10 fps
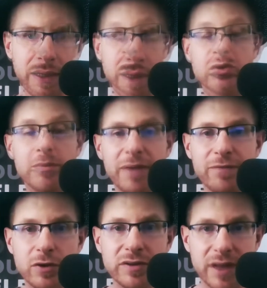So in my
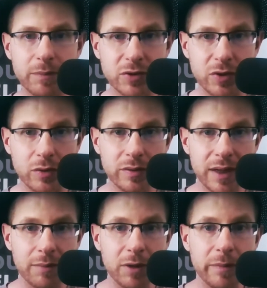first episode
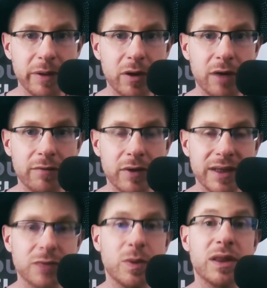that I'm going to be
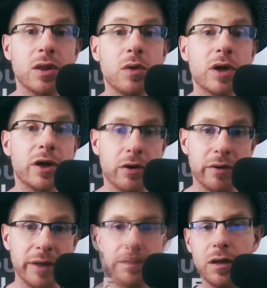covering is with Lona
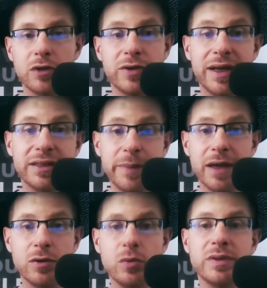Currie, a trans
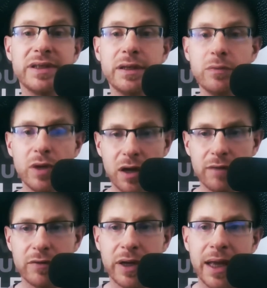man who is in
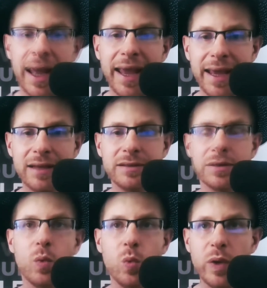recovery, and
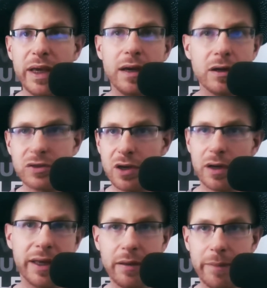we are
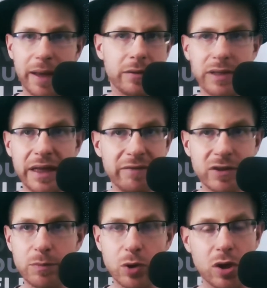talking about
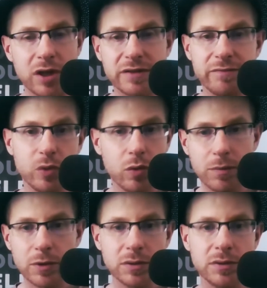invisible laws of
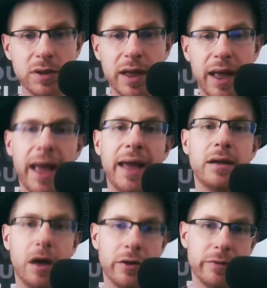normal
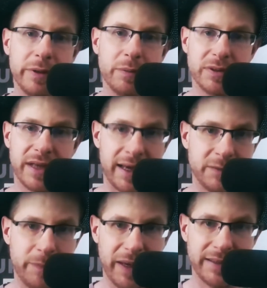and other people's
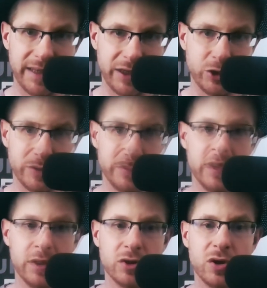
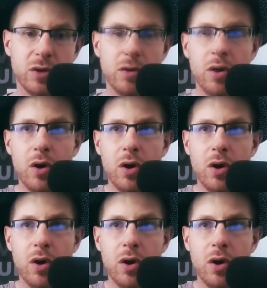expectations. So